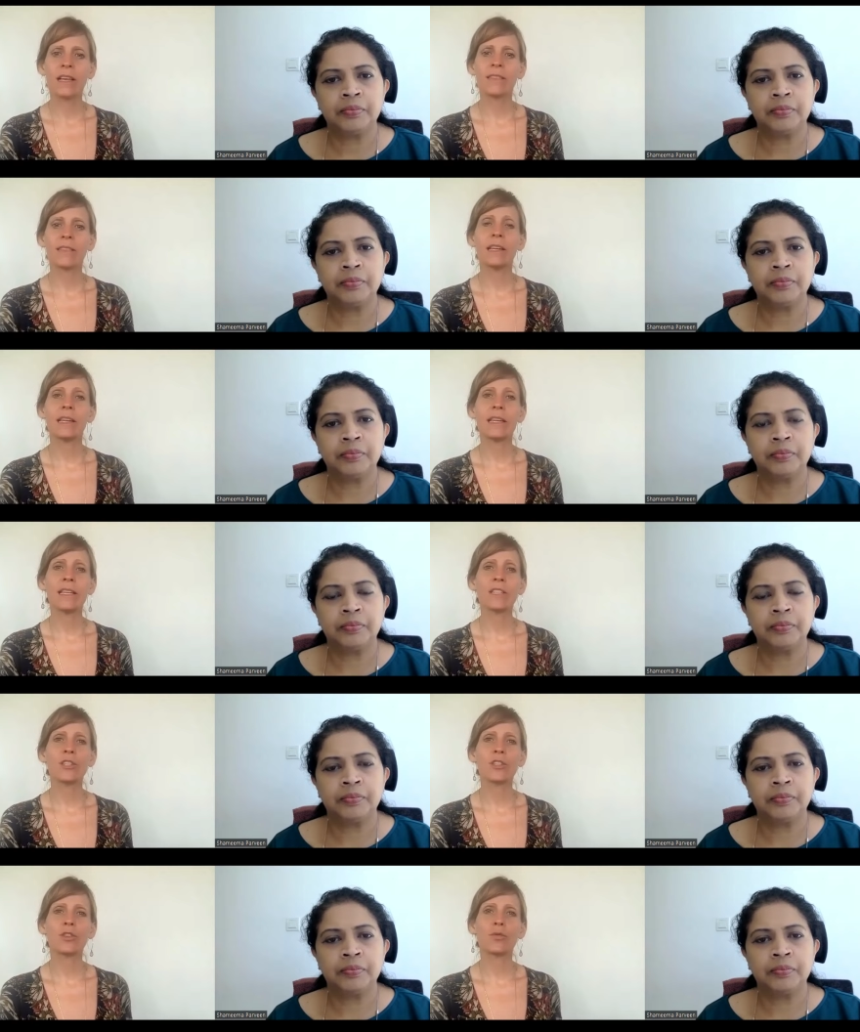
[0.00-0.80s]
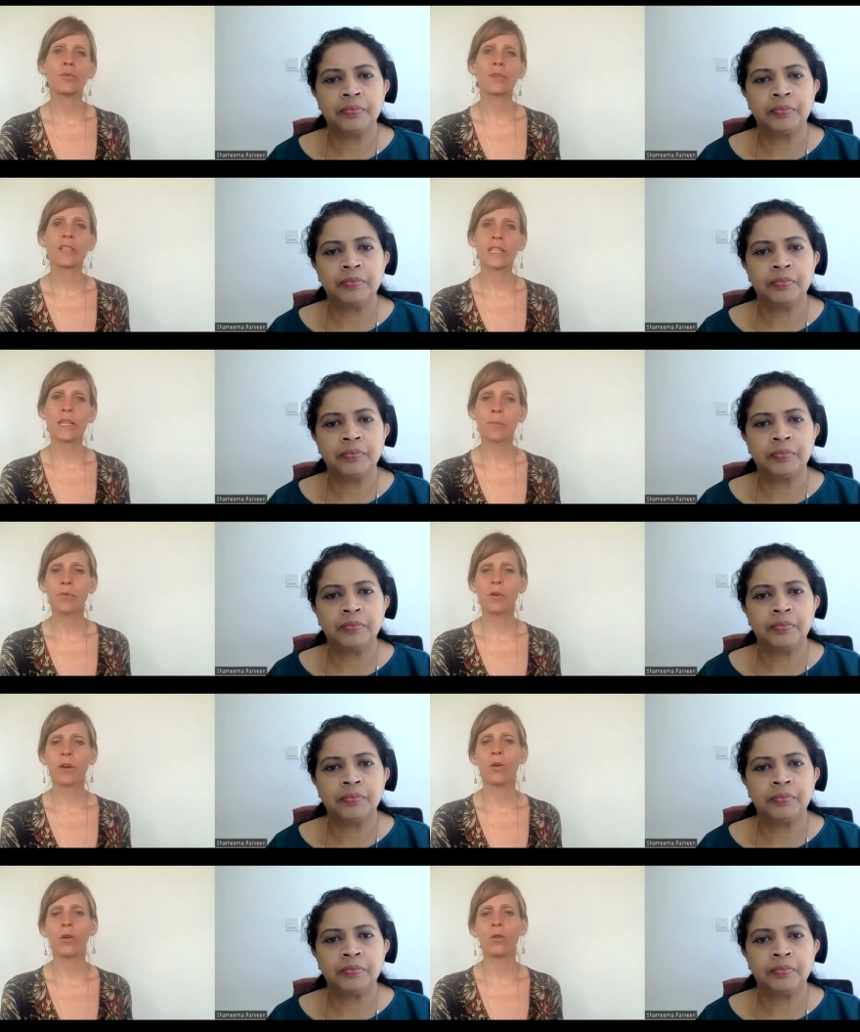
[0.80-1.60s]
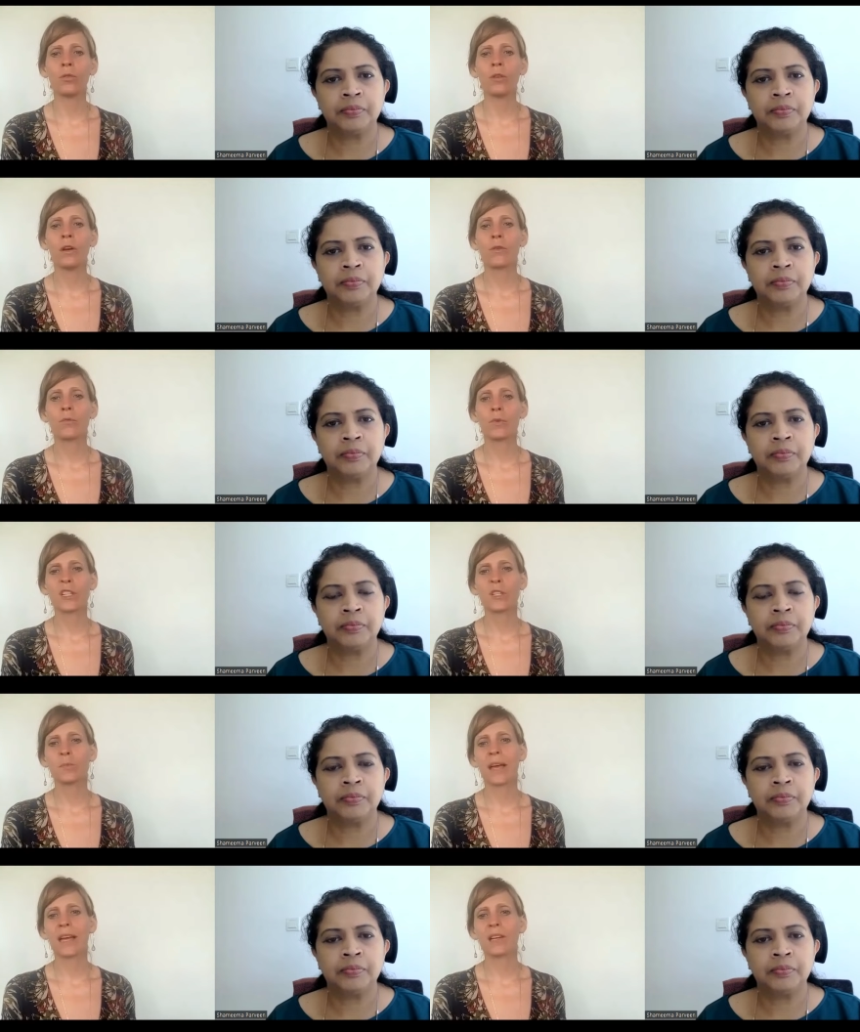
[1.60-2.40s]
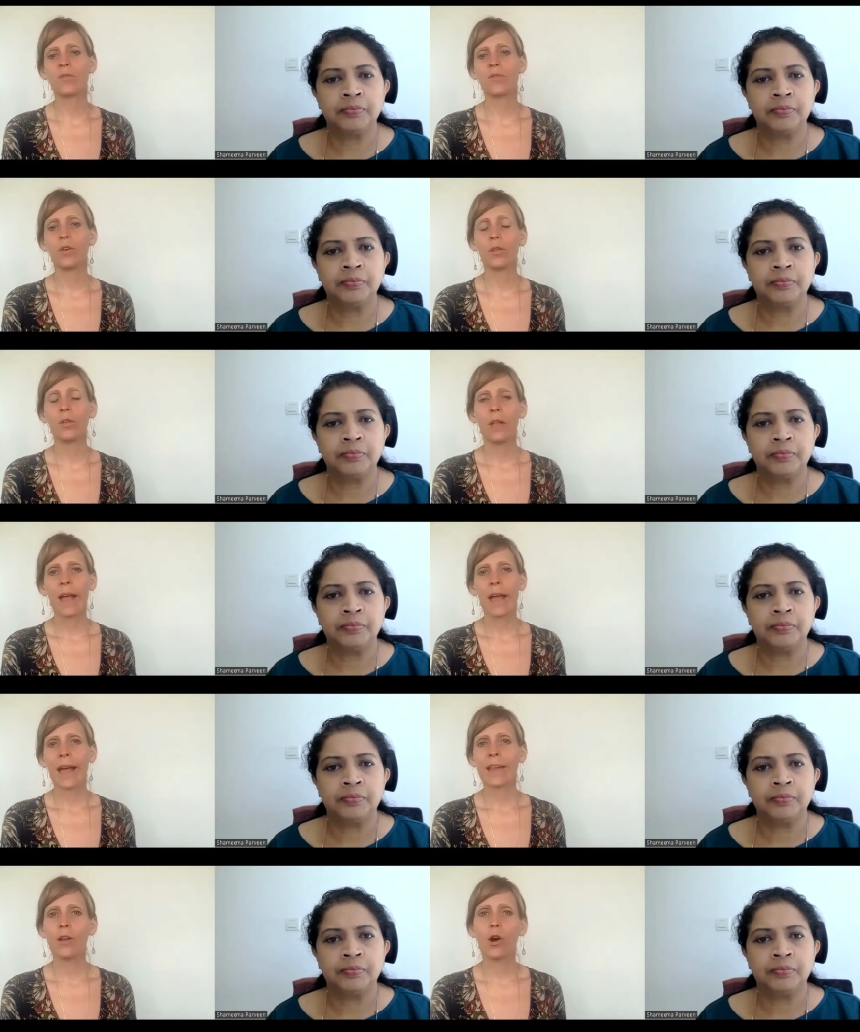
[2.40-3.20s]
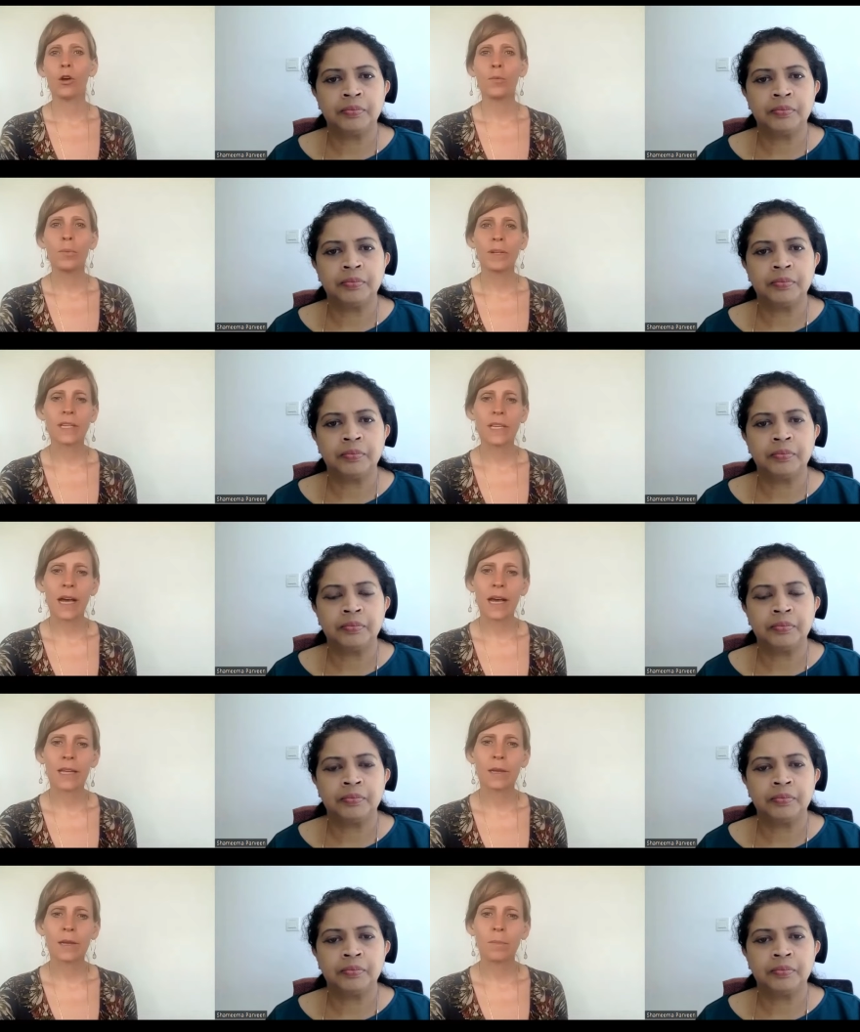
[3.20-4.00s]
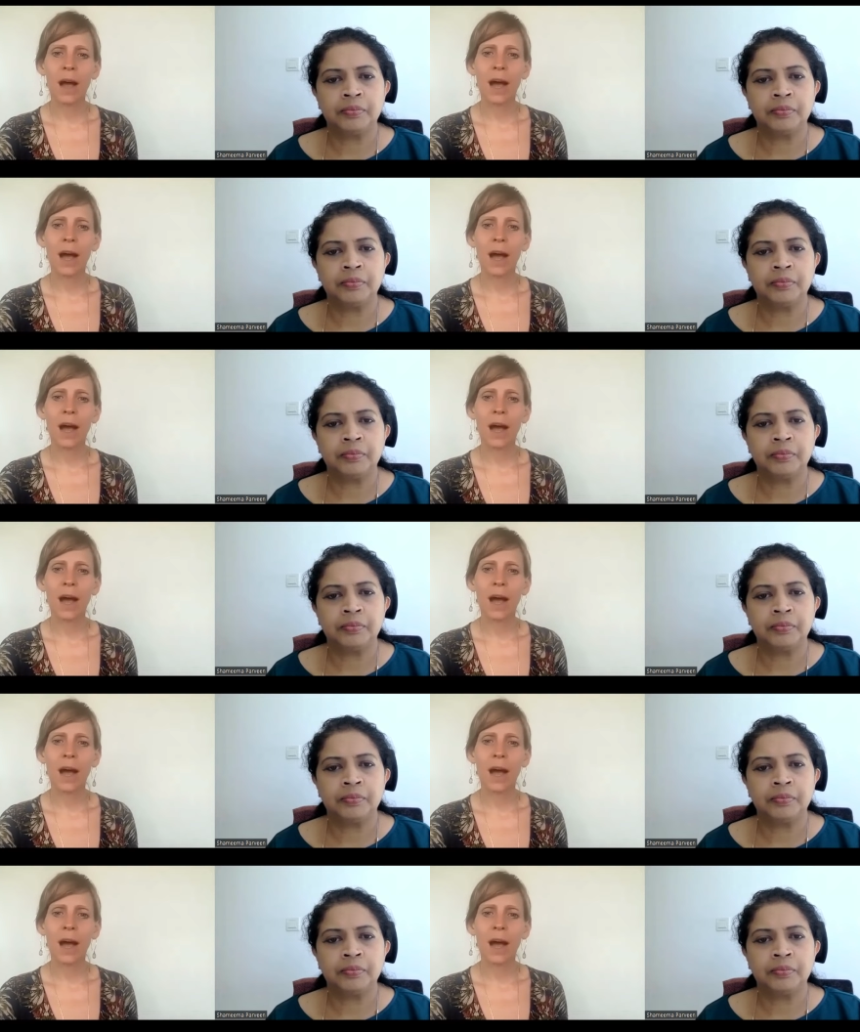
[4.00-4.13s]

Speaker 1: that leads to reciprocal respectful, and open hearted